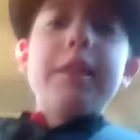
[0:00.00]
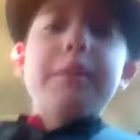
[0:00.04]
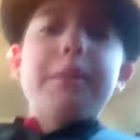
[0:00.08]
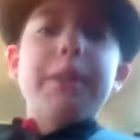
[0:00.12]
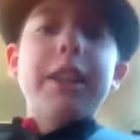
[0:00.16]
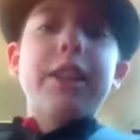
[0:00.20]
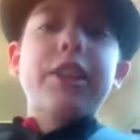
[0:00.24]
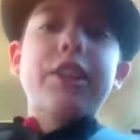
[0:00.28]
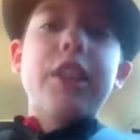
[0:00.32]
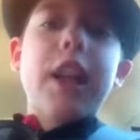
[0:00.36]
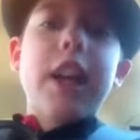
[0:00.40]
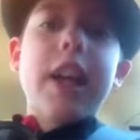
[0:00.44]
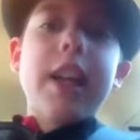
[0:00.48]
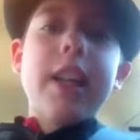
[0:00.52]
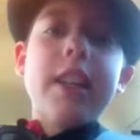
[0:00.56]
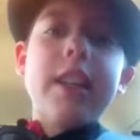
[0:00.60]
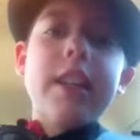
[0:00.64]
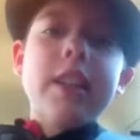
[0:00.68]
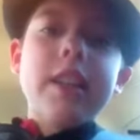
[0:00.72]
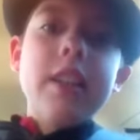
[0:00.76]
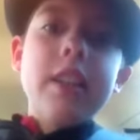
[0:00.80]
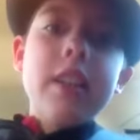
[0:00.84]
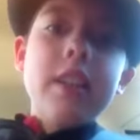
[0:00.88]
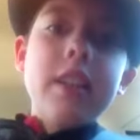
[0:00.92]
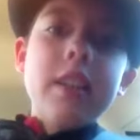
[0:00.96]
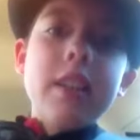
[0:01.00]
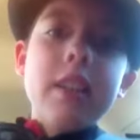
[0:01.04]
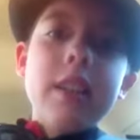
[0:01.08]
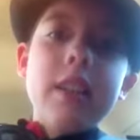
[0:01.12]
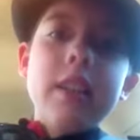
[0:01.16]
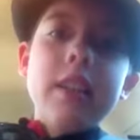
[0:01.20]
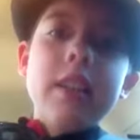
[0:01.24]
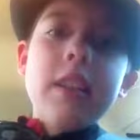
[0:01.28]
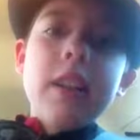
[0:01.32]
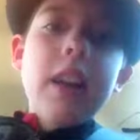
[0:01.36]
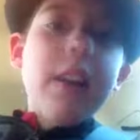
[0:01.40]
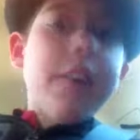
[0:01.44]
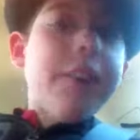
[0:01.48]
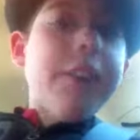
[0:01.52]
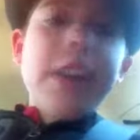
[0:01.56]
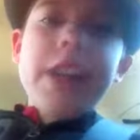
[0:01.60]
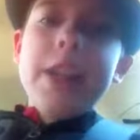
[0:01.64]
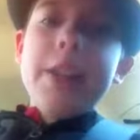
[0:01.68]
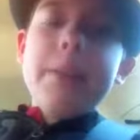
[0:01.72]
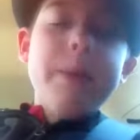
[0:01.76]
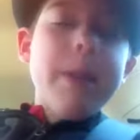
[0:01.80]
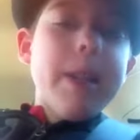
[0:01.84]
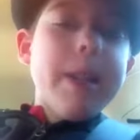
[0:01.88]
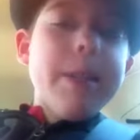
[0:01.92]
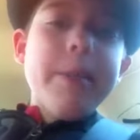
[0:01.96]
time I tried, I
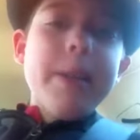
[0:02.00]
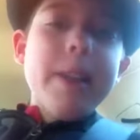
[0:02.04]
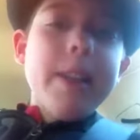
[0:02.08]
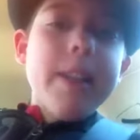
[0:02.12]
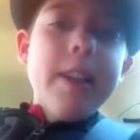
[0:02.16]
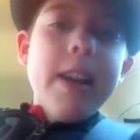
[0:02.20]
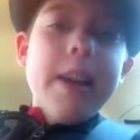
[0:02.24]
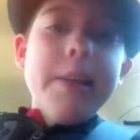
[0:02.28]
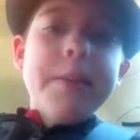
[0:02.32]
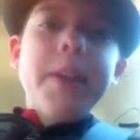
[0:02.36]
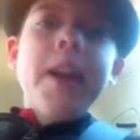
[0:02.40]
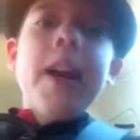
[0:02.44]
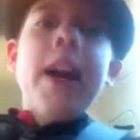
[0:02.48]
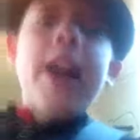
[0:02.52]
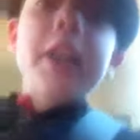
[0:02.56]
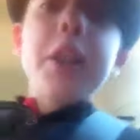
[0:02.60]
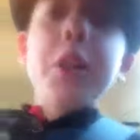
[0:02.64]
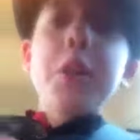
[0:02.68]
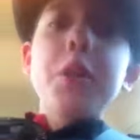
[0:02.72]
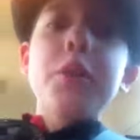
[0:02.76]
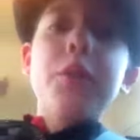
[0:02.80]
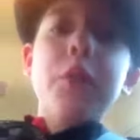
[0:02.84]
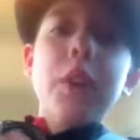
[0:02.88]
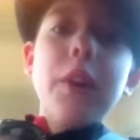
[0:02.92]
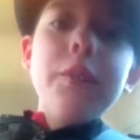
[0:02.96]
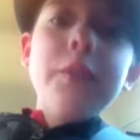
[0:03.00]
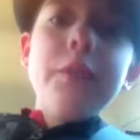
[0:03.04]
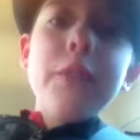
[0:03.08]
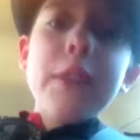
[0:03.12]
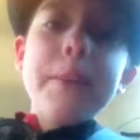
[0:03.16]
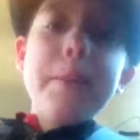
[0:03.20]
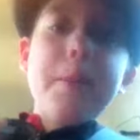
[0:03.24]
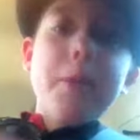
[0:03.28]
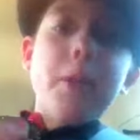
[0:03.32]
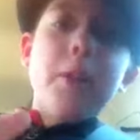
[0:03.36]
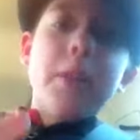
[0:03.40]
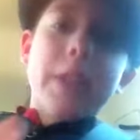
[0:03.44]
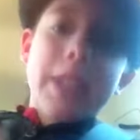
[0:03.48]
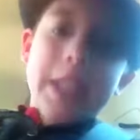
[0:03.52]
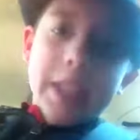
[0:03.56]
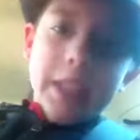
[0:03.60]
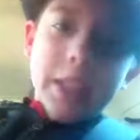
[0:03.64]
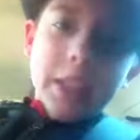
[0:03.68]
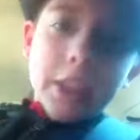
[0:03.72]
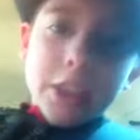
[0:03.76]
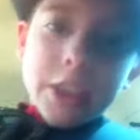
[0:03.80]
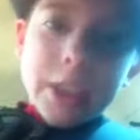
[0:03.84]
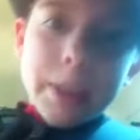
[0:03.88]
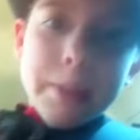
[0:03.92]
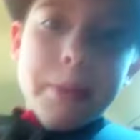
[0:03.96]
failed many times. I can do a front flip only on
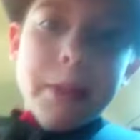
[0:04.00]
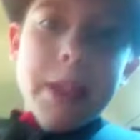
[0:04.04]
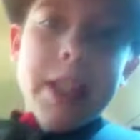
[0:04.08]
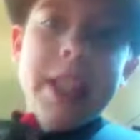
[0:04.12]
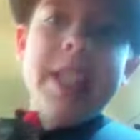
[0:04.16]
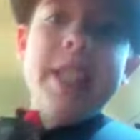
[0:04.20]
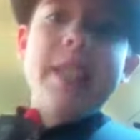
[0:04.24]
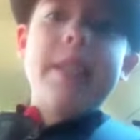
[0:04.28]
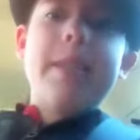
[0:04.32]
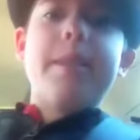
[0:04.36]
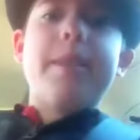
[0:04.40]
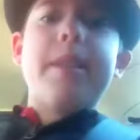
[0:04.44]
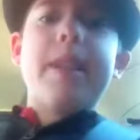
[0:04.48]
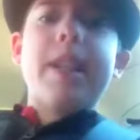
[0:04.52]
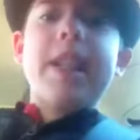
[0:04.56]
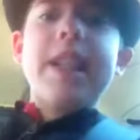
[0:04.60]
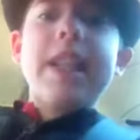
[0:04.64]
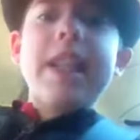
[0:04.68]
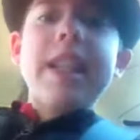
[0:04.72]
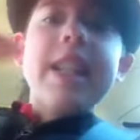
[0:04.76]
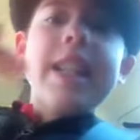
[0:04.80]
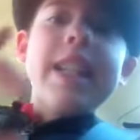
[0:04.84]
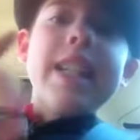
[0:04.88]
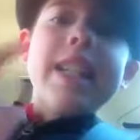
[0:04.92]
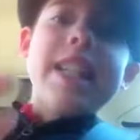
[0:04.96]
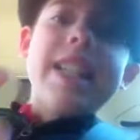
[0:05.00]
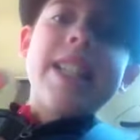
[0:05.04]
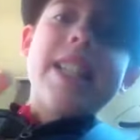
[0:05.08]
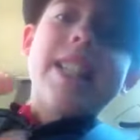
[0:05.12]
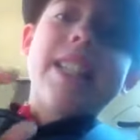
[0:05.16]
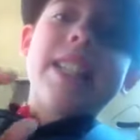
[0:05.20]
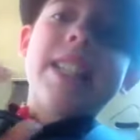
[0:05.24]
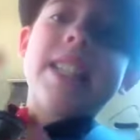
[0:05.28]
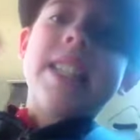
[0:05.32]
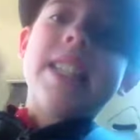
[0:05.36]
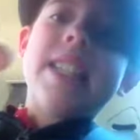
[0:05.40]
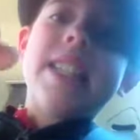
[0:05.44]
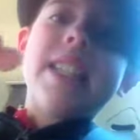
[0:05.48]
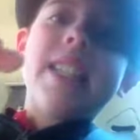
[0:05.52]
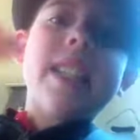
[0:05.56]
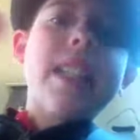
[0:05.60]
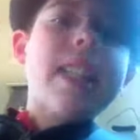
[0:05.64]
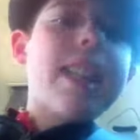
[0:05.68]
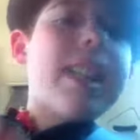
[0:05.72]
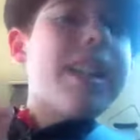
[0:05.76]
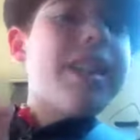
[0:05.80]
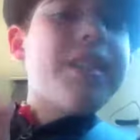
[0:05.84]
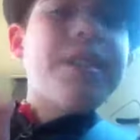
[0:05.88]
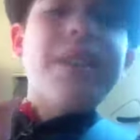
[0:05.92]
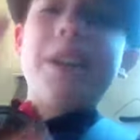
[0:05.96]
the trampoline, and it's
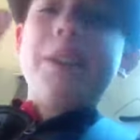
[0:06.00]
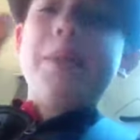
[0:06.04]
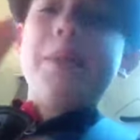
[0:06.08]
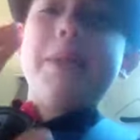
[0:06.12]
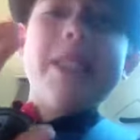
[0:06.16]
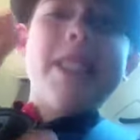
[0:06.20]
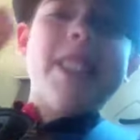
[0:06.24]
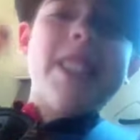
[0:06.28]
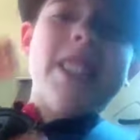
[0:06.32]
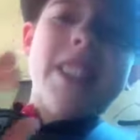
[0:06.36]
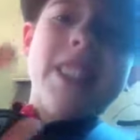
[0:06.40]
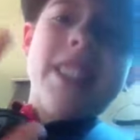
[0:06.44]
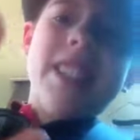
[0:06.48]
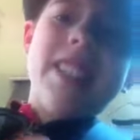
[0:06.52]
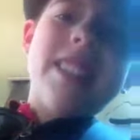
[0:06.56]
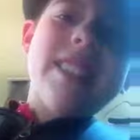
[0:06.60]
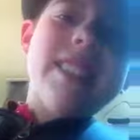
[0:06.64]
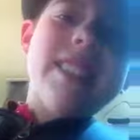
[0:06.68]
skiing around winter.